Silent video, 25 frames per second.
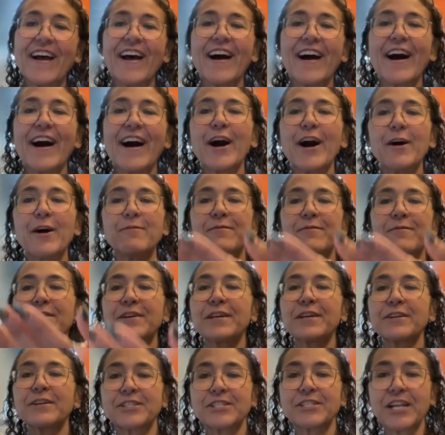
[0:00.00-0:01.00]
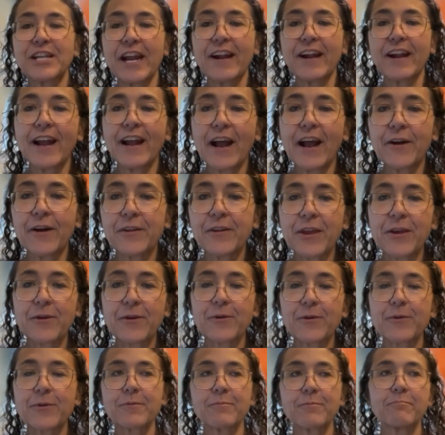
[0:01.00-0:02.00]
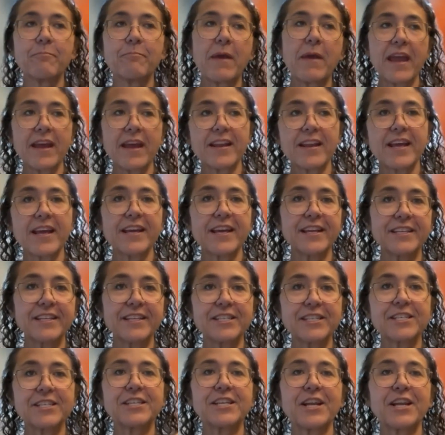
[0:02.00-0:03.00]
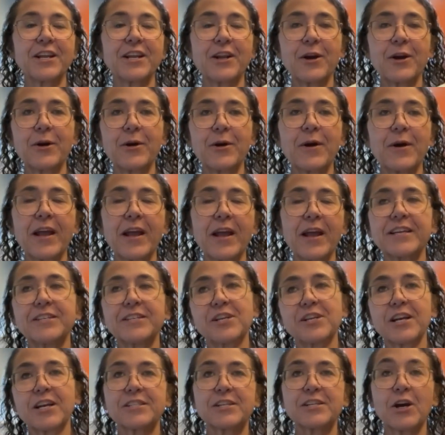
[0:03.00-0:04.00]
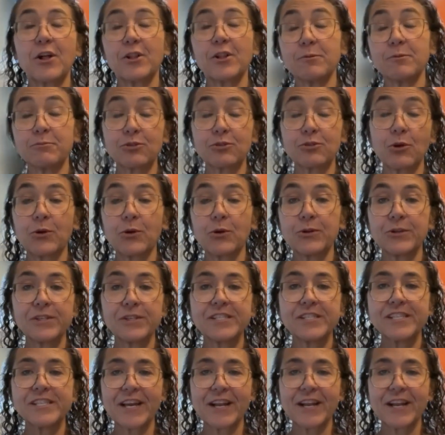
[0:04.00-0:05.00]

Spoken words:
will you share how you managed, I guess you guys call them trolls,